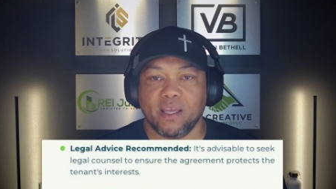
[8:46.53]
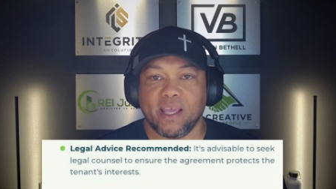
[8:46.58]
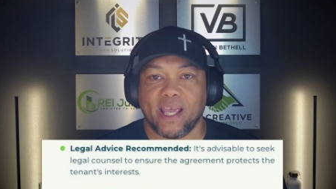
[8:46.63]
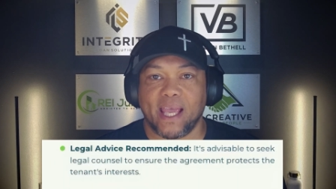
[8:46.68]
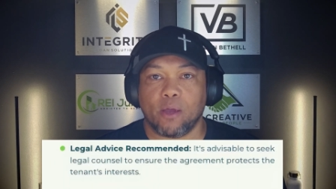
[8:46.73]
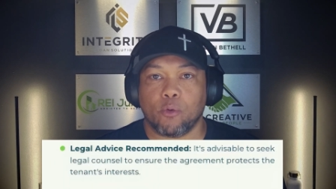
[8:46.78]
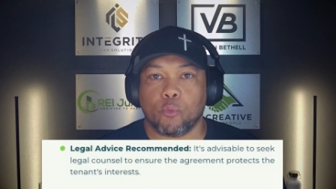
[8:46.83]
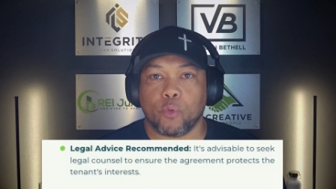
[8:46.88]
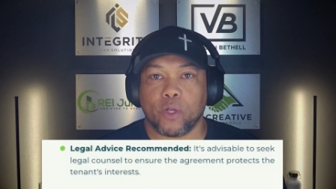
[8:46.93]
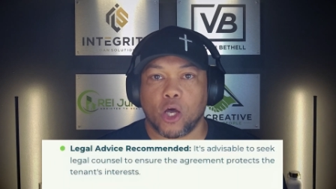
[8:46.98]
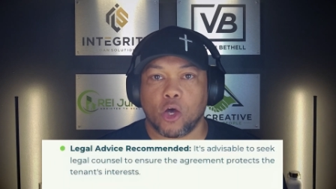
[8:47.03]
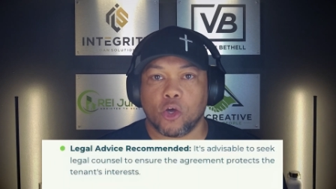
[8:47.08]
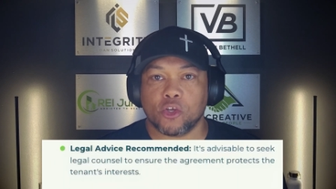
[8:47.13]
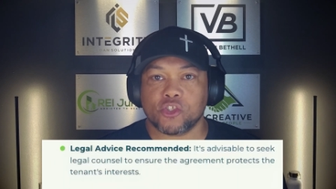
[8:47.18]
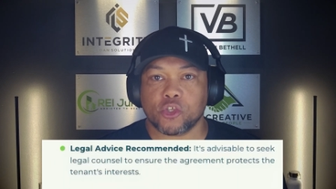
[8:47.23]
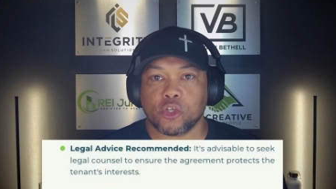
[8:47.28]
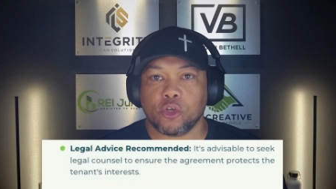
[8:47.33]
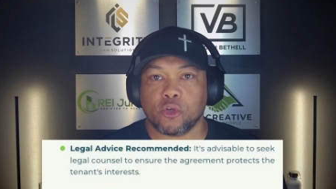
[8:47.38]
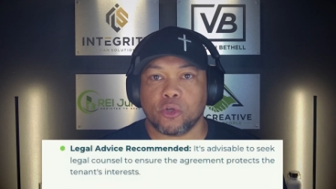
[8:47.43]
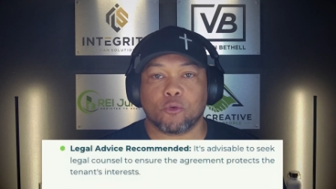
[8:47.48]
And we
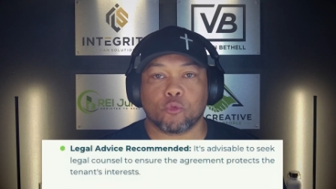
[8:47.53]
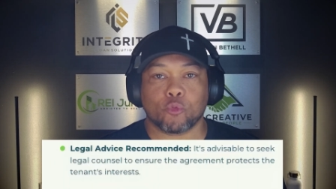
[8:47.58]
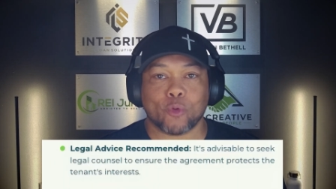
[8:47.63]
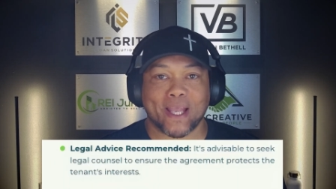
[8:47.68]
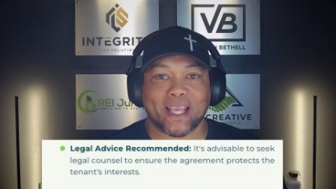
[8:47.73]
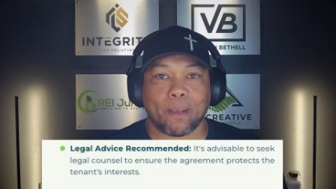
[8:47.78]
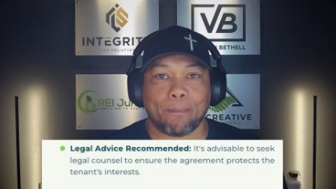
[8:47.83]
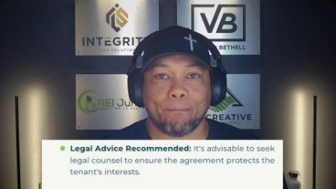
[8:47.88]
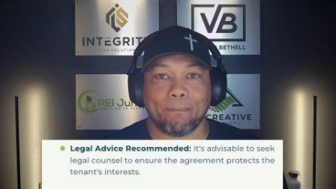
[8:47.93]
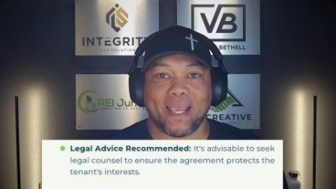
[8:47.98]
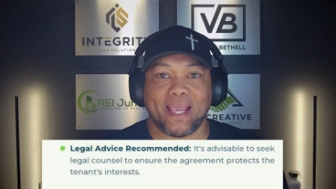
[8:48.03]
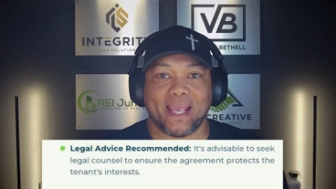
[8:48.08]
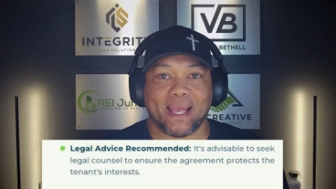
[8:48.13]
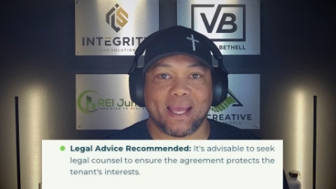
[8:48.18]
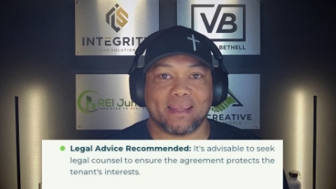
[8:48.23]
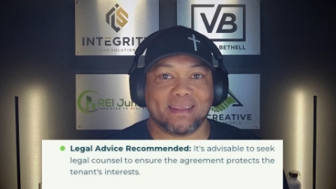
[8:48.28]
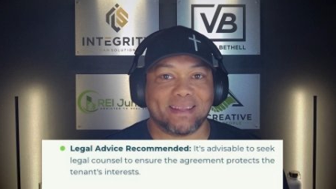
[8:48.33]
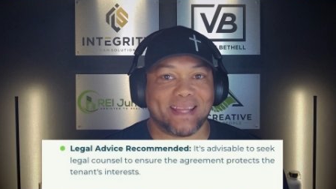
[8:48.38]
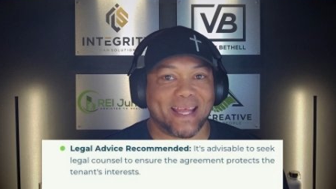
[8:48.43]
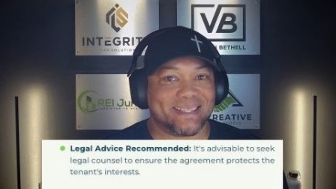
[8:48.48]
also
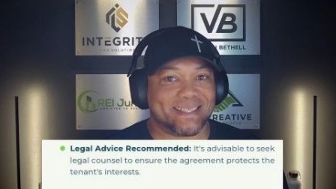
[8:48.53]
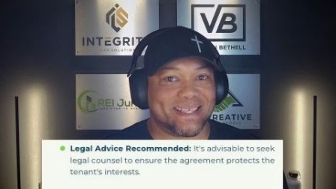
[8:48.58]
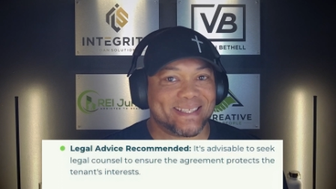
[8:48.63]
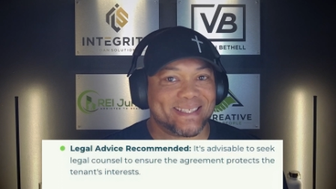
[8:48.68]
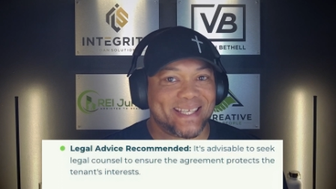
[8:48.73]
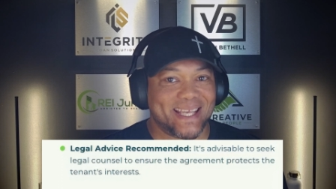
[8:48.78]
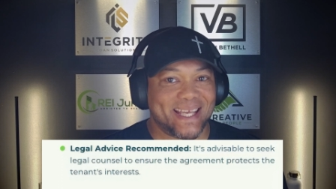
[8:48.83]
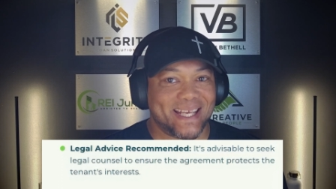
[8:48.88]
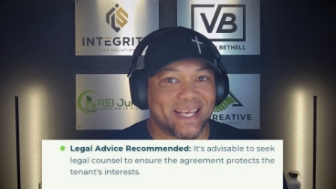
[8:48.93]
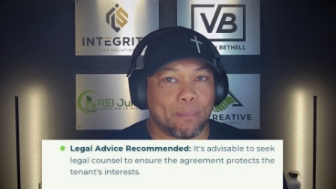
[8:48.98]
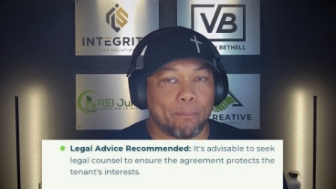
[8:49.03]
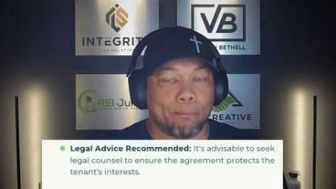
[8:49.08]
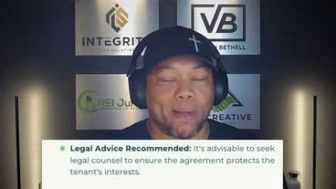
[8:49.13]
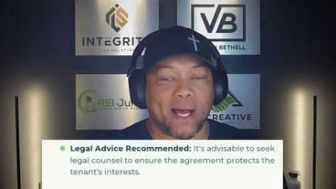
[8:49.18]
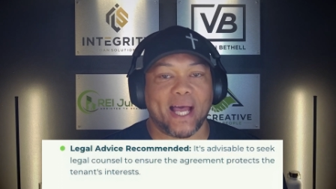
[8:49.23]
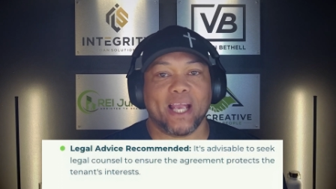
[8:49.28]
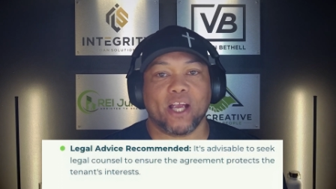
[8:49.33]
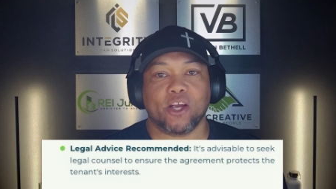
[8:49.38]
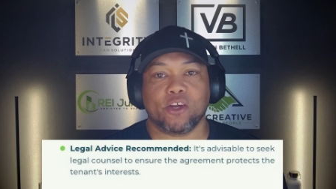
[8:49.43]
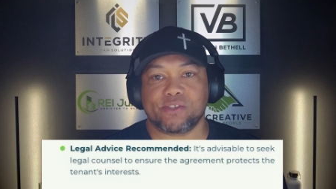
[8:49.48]
recommend that the tenant
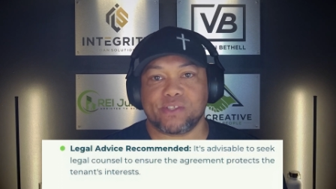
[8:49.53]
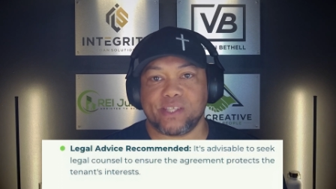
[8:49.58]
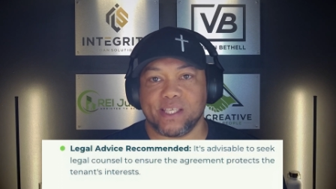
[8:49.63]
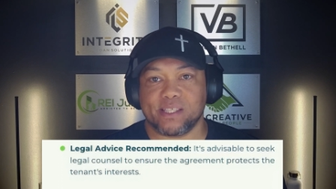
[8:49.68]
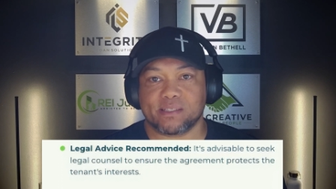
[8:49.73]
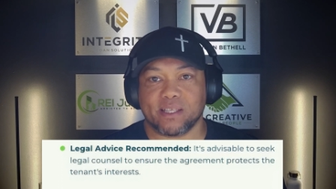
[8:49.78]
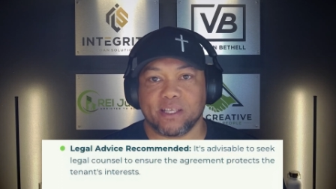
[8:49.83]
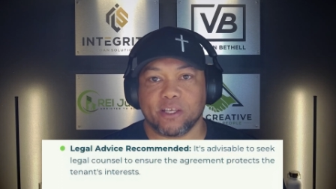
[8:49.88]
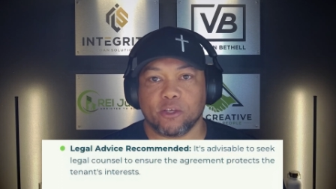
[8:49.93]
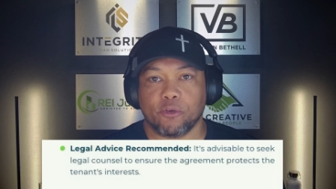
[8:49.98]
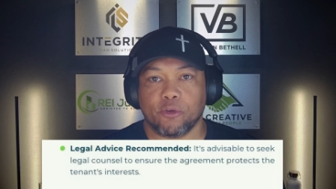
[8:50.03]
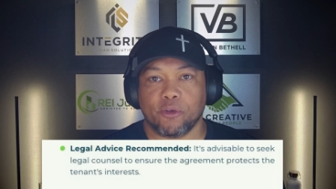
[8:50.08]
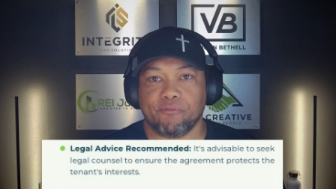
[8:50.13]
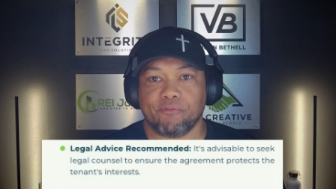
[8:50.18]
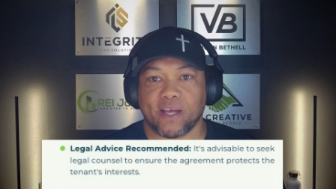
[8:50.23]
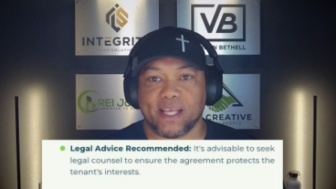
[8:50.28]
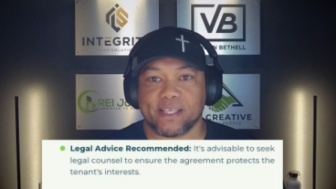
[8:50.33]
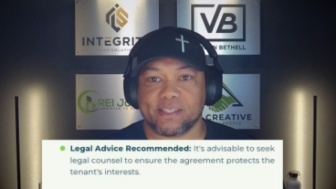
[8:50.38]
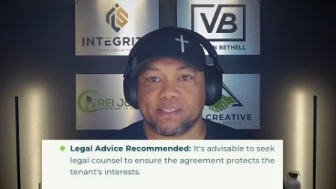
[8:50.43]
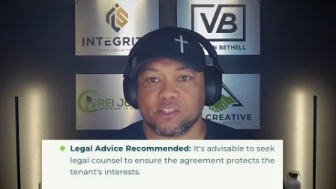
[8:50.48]
buyer seeks legal
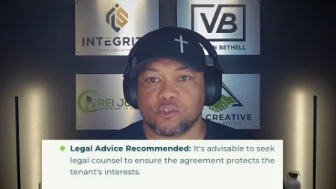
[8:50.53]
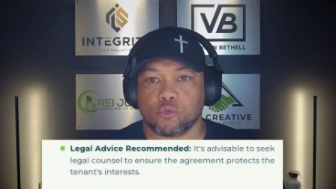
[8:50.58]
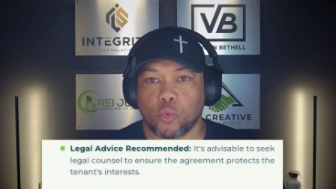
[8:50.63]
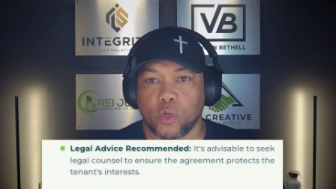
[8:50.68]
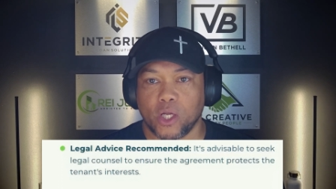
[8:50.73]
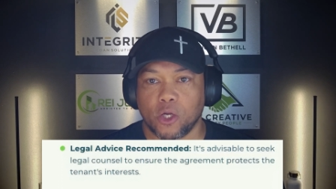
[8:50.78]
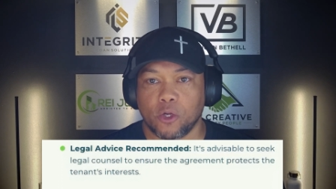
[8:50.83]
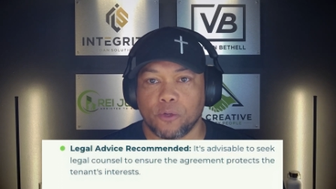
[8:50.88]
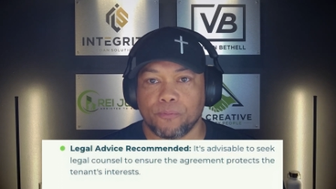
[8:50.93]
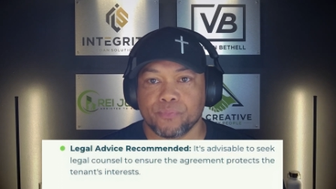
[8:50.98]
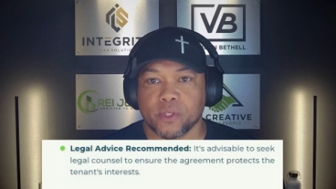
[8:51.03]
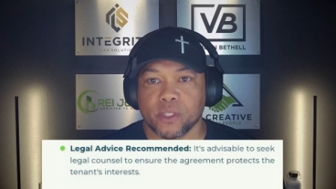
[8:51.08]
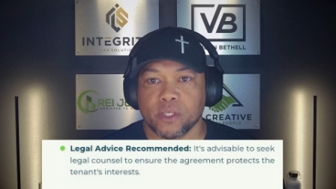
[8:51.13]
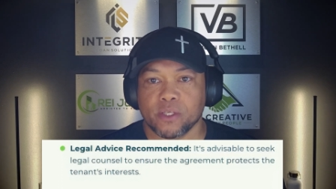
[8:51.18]
advice as well.